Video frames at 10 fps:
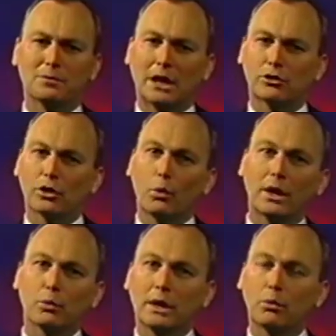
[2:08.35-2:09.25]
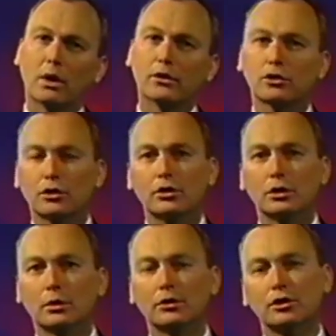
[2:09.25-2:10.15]
And so what we want to
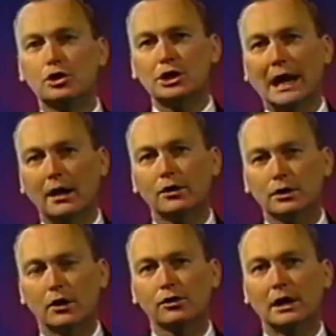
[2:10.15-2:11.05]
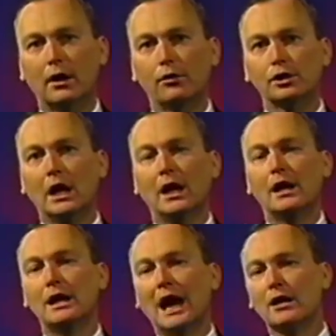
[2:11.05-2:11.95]
do is to challenge ourselves
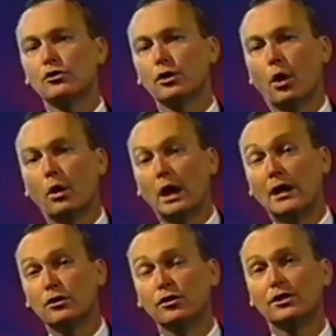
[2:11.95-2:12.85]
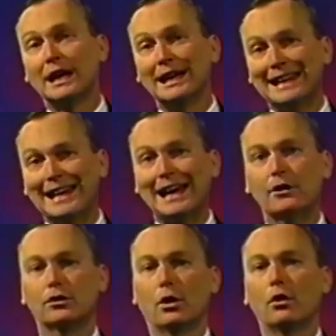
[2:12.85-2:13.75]
not to understate and not
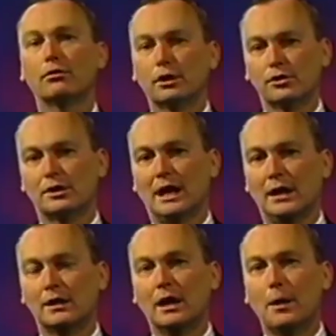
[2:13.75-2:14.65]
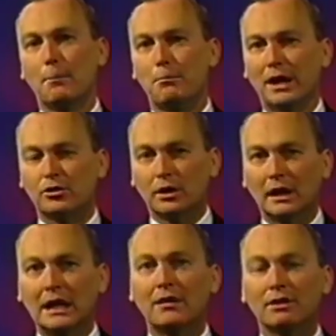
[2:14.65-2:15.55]
to overstate, but to
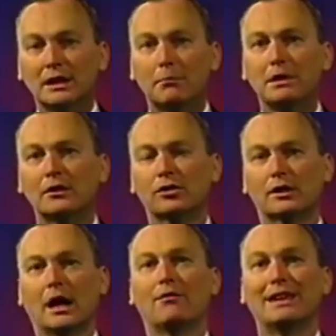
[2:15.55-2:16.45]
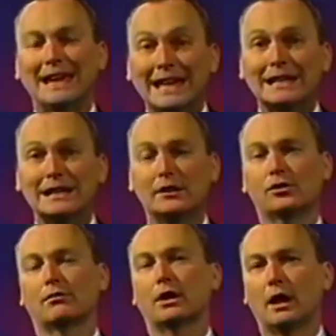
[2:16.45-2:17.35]
live in the midst of the endings
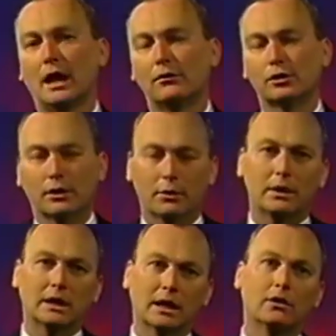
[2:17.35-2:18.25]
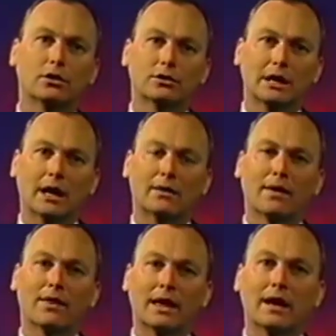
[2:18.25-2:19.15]
of our life so that we can understand
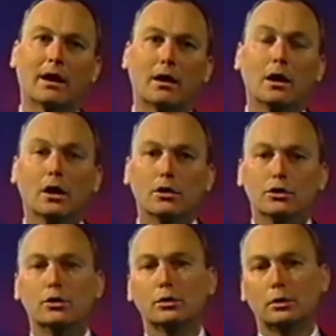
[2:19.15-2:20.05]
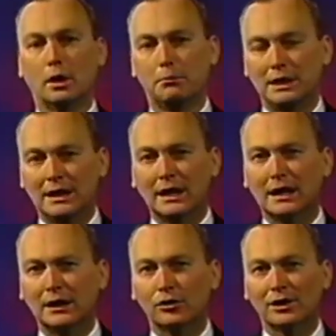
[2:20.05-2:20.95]
that they are new
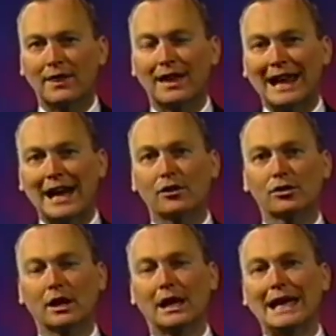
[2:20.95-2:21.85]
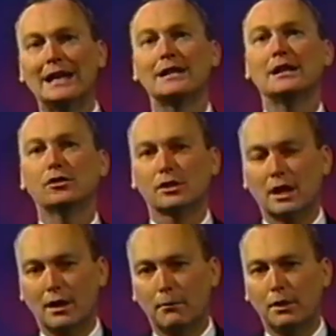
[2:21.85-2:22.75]
beginnings, and that as endings
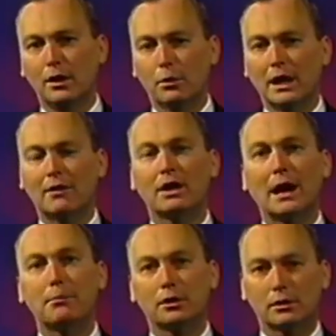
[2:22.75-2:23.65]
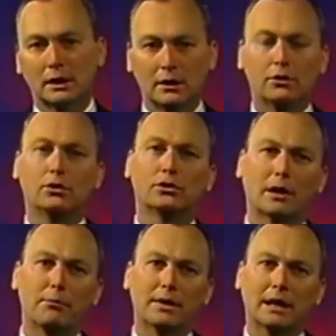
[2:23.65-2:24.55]
come, we have an opportunity to do
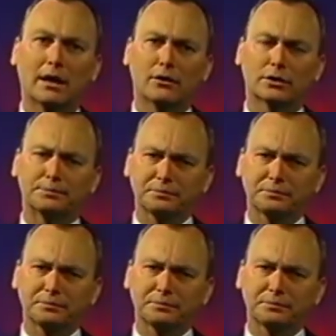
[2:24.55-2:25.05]
something else.